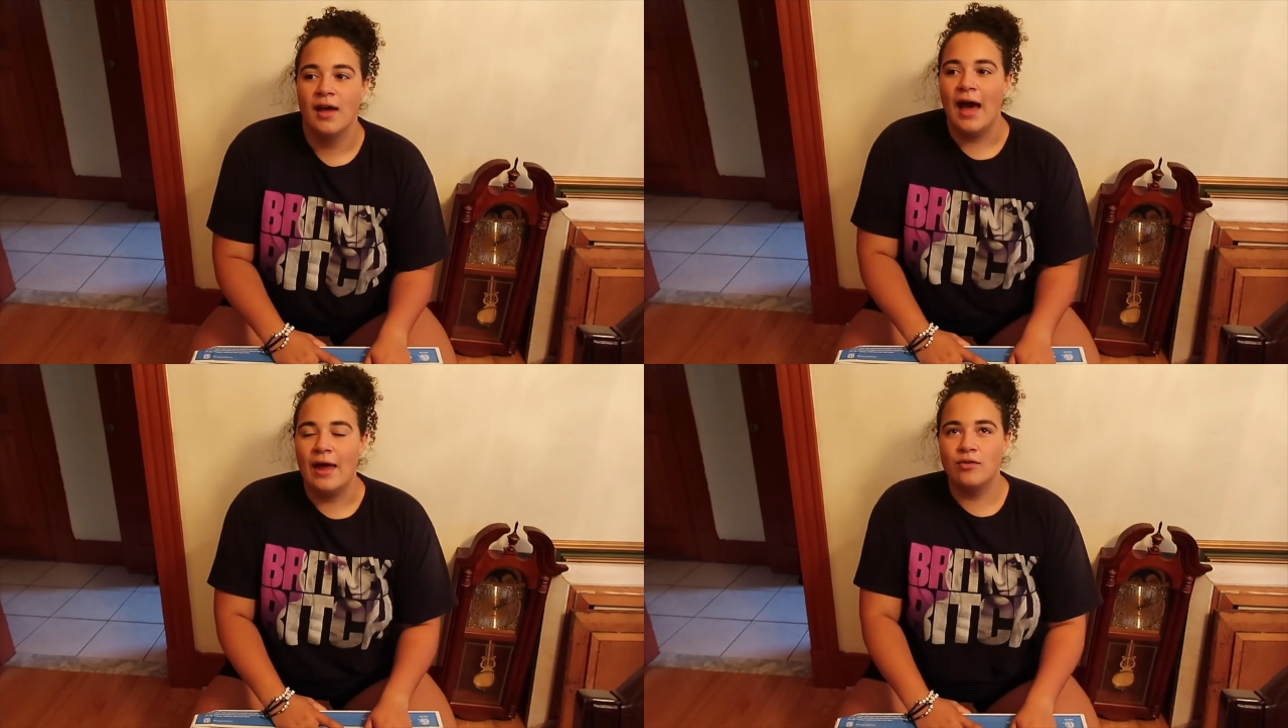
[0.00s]

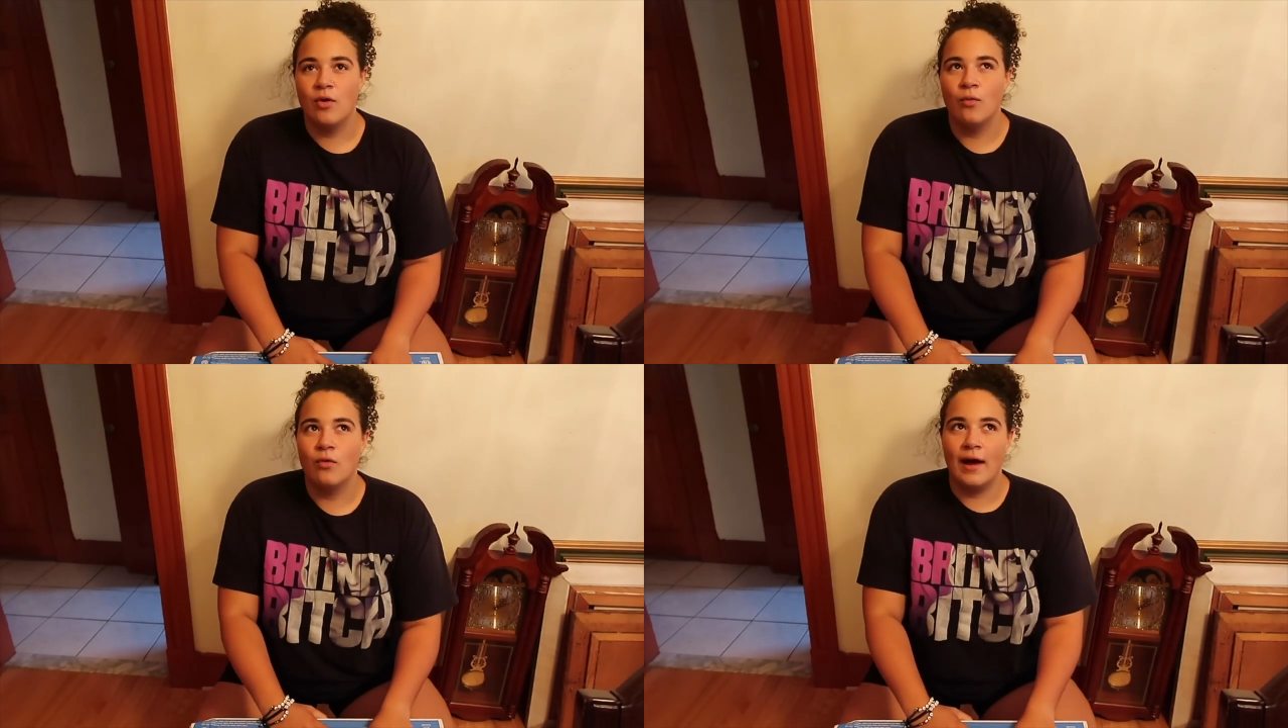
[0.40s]
I don't
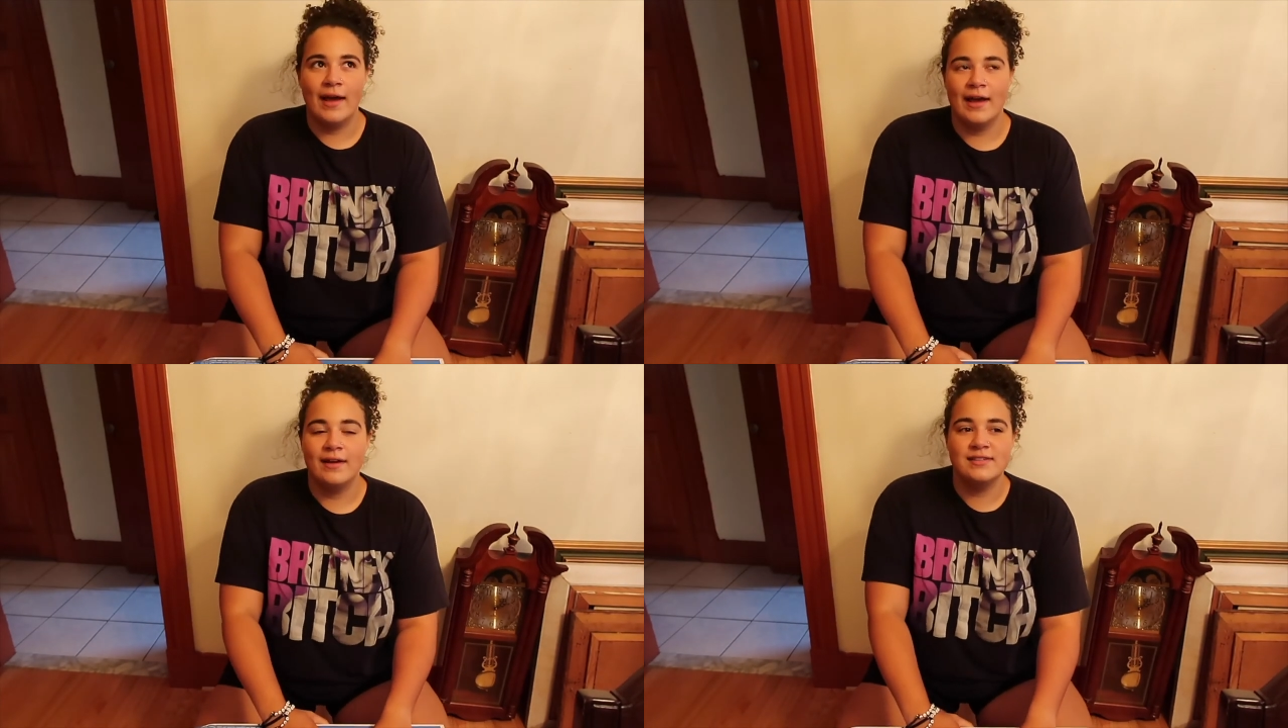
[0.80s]
know why
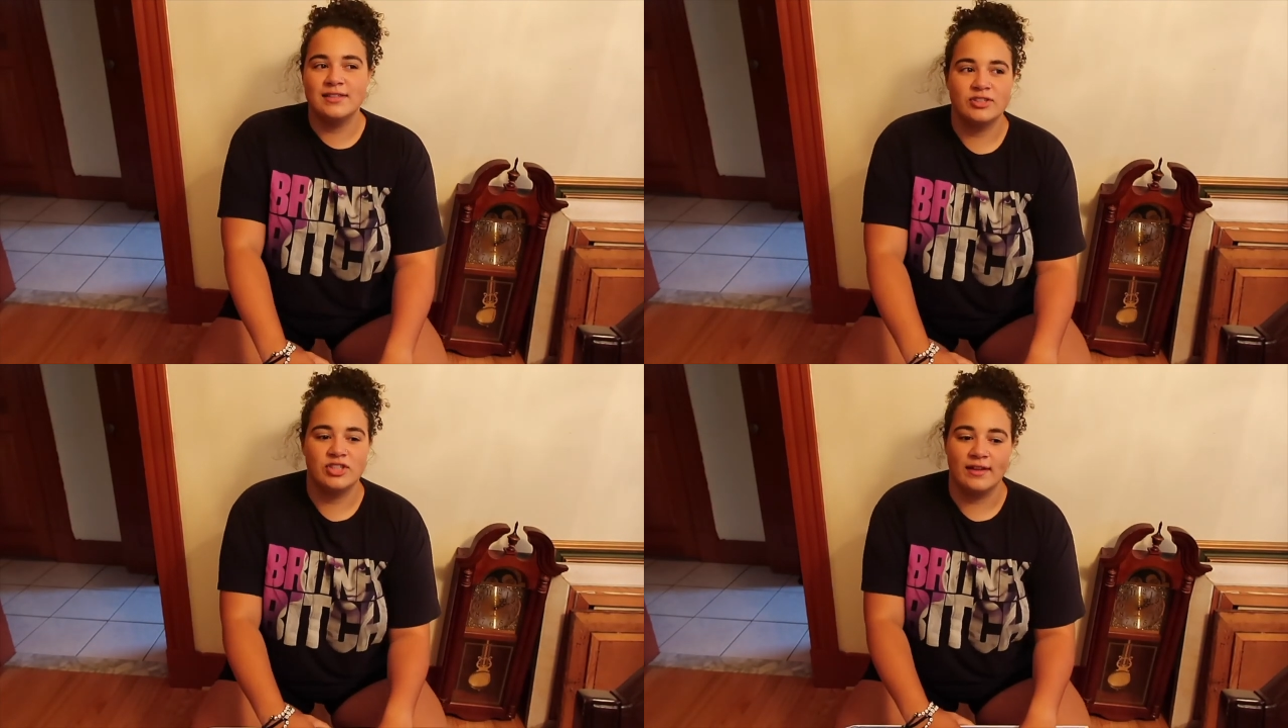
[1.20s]
I
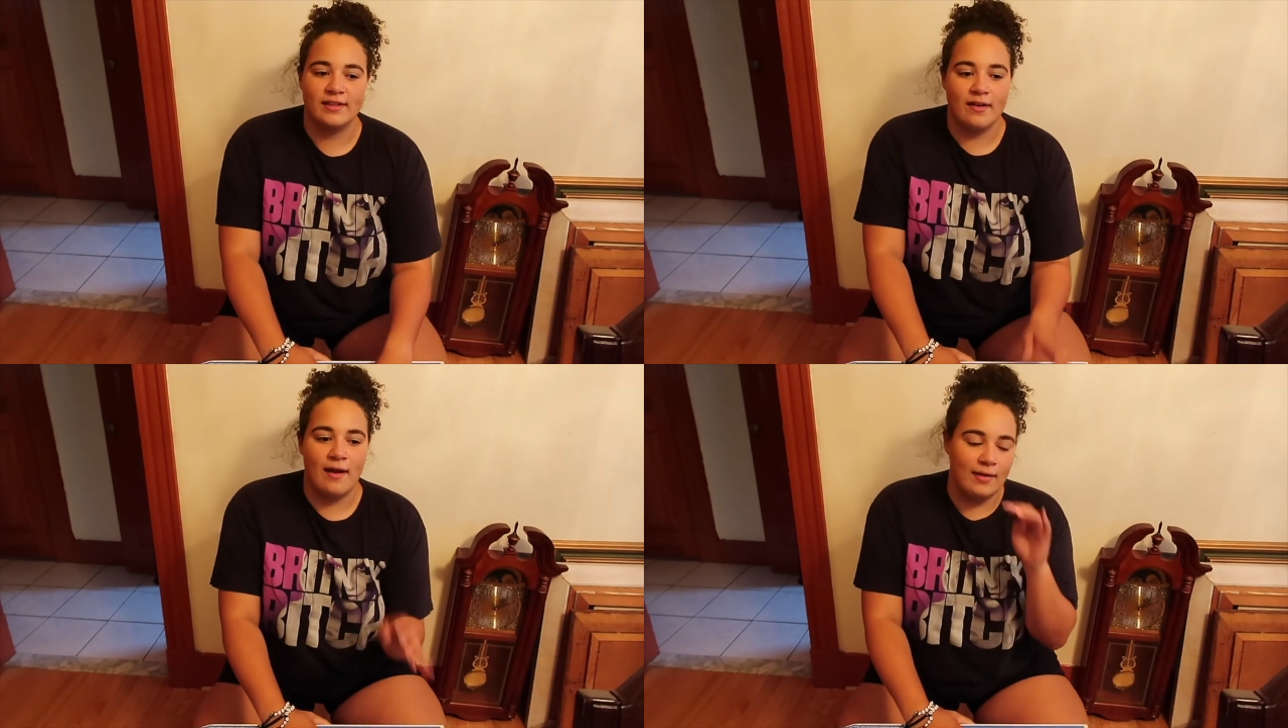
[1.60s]
didn't check
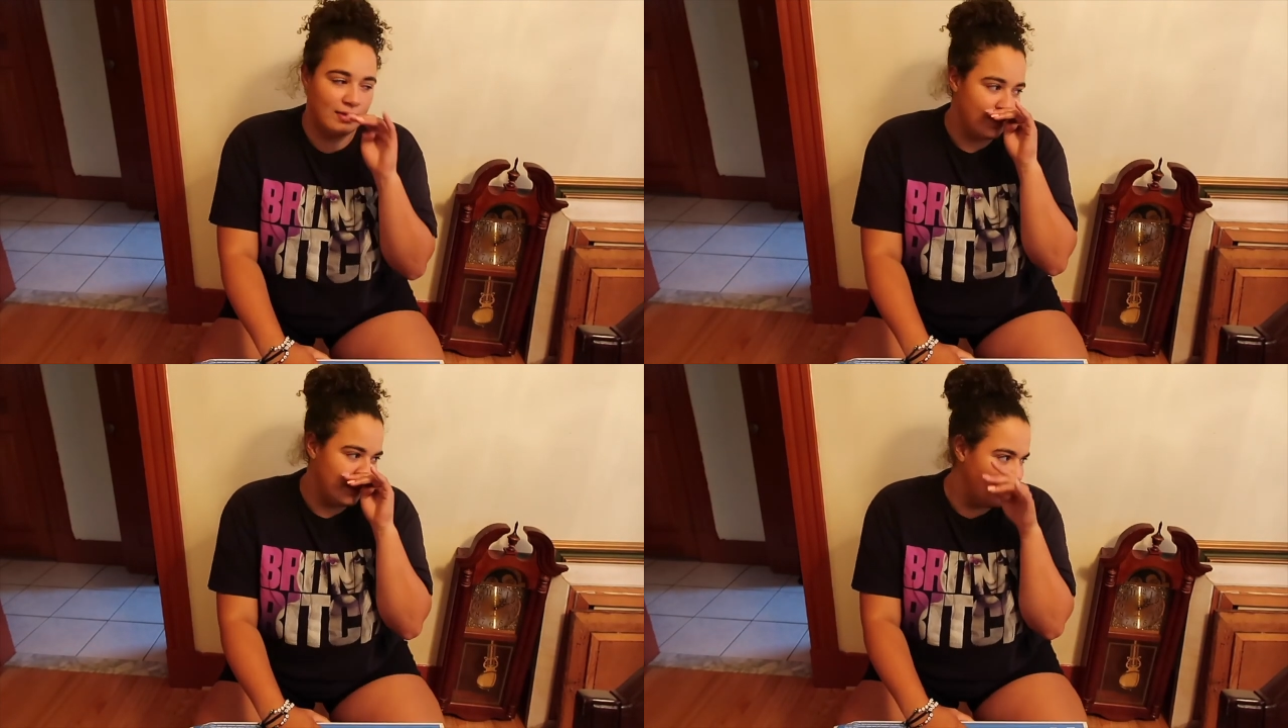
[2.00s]
there in
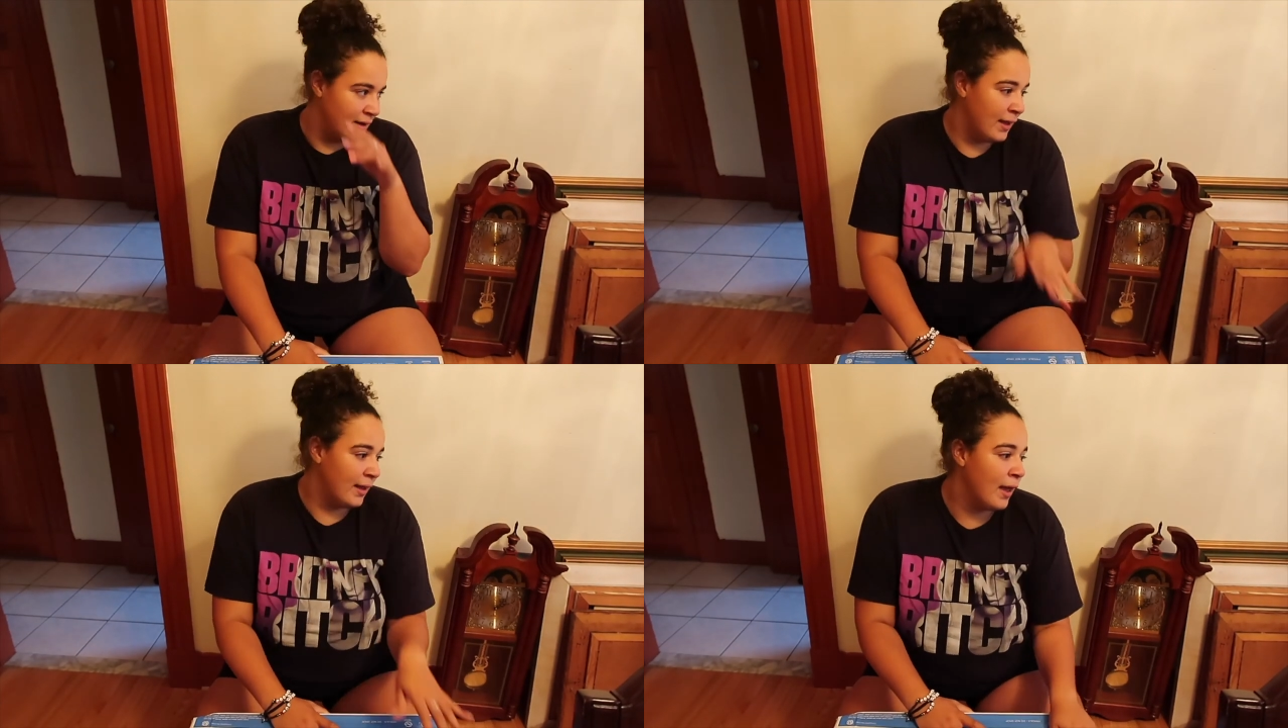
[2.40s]
the
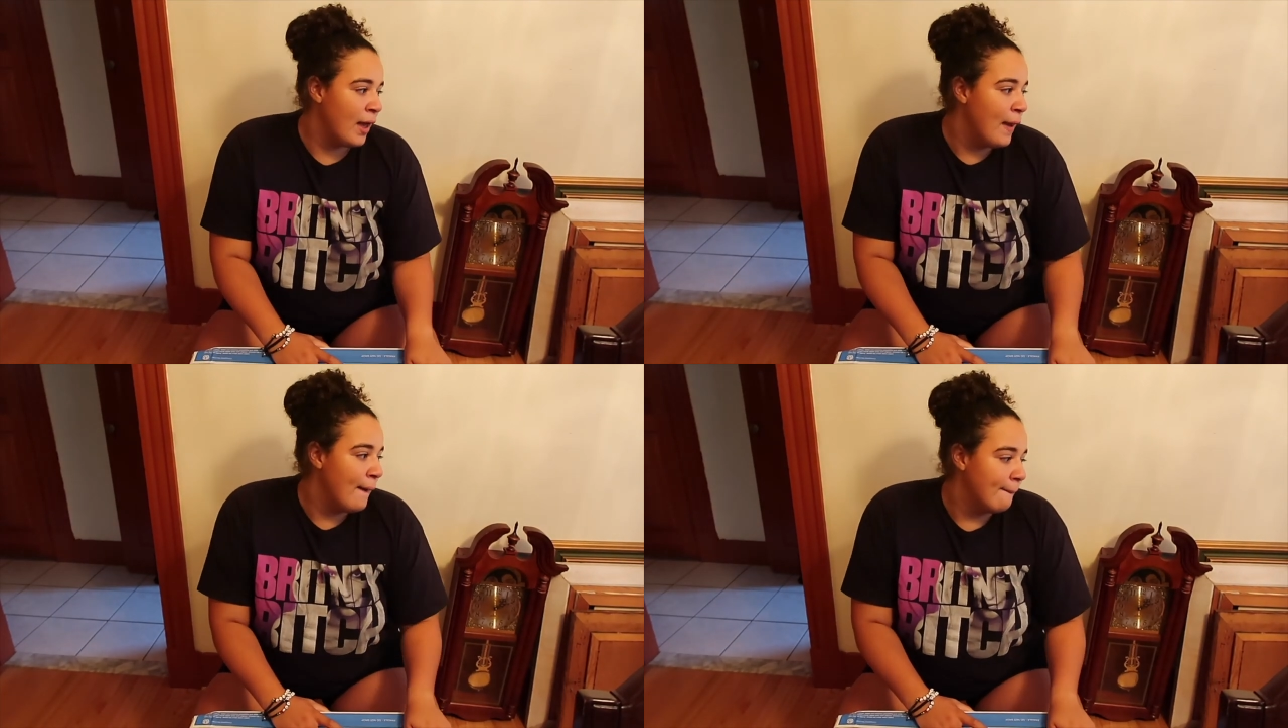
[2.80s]
beginning,
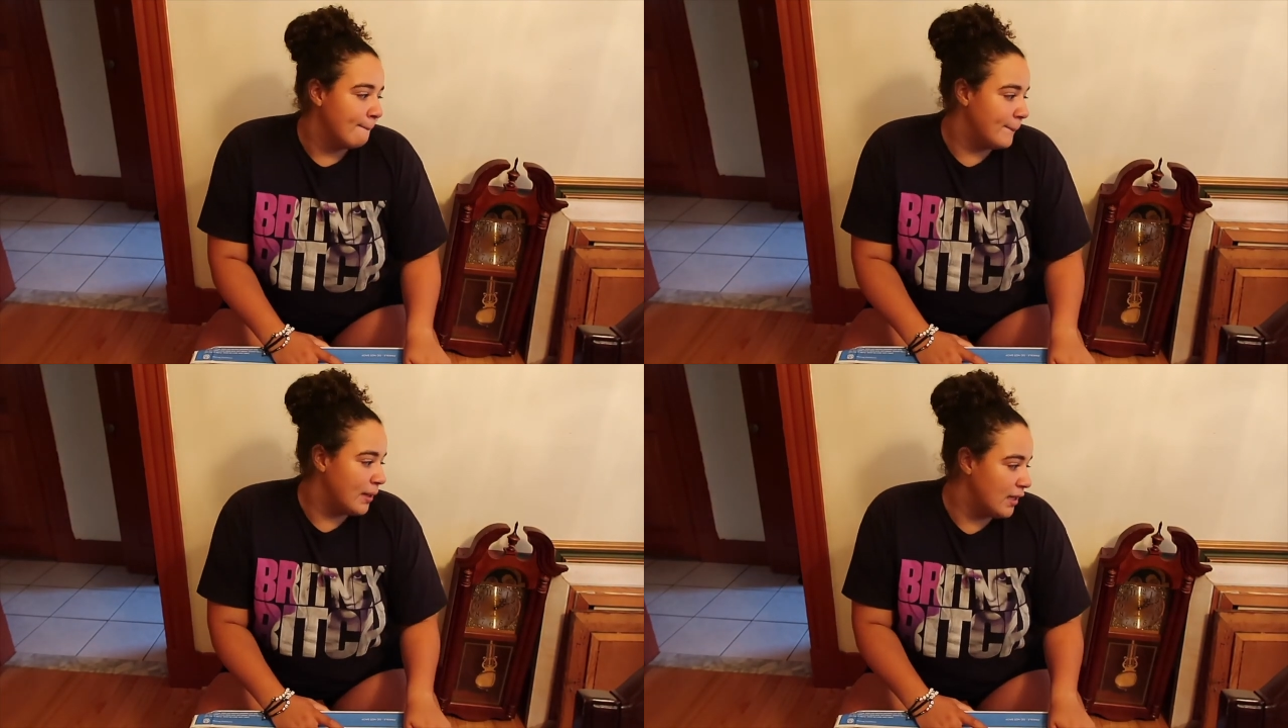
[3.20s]

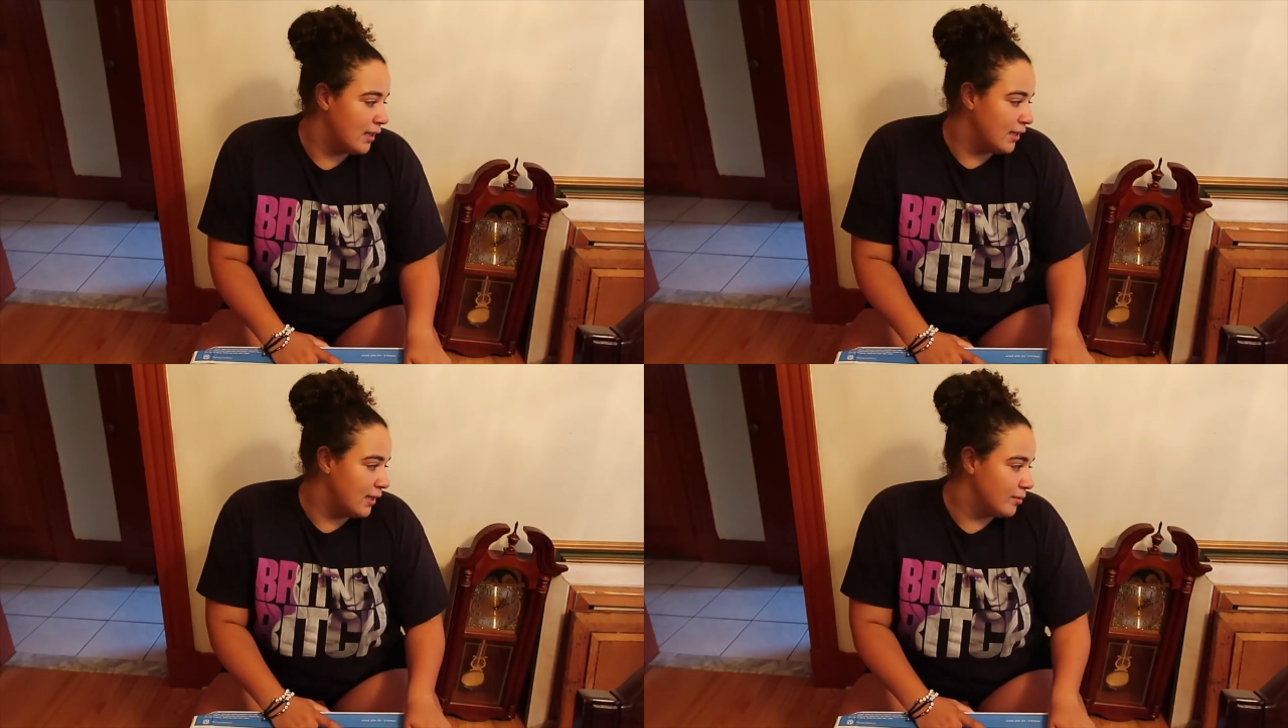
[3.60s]

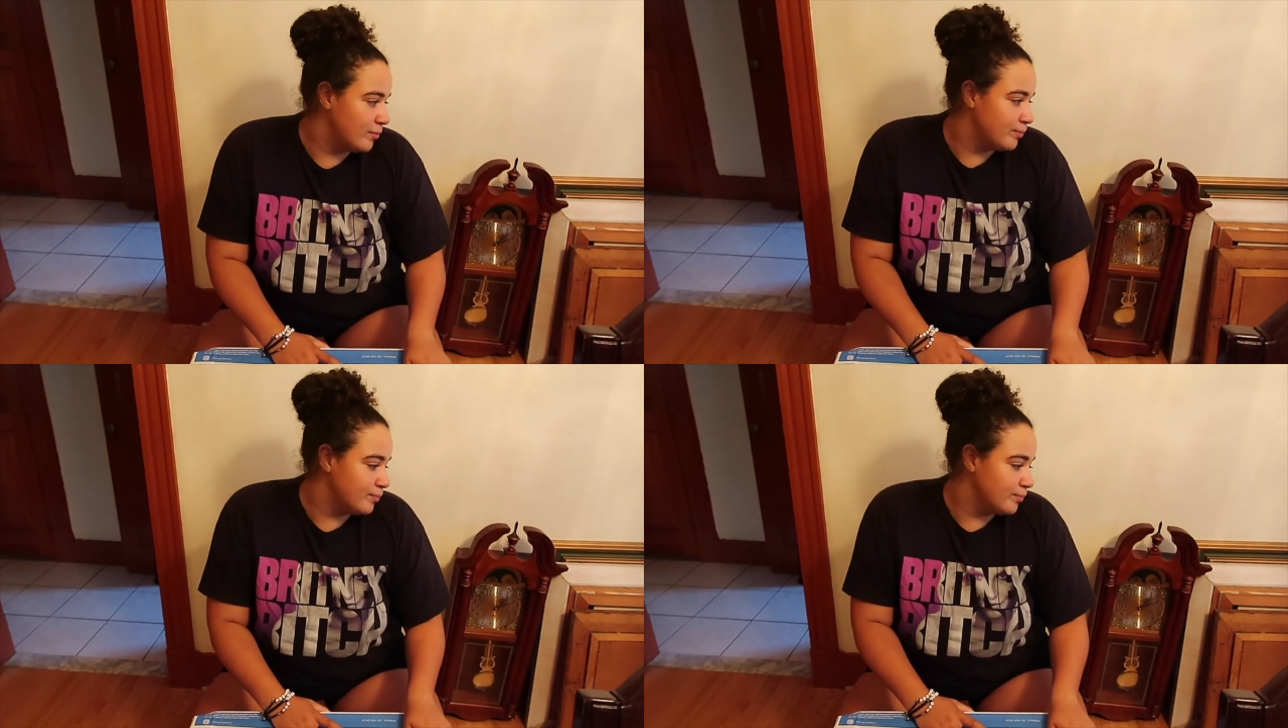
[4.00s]
but